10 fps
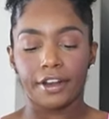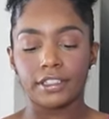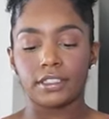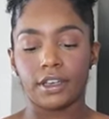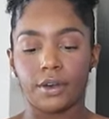
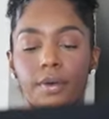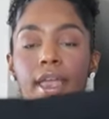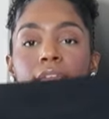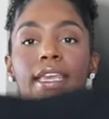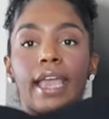And
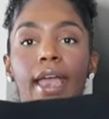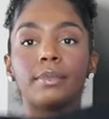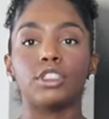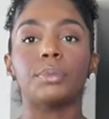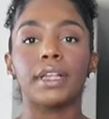so, yeah,
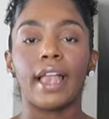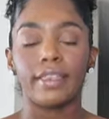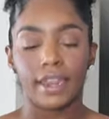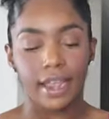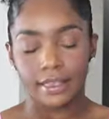I'm super
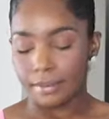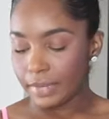glad that I got the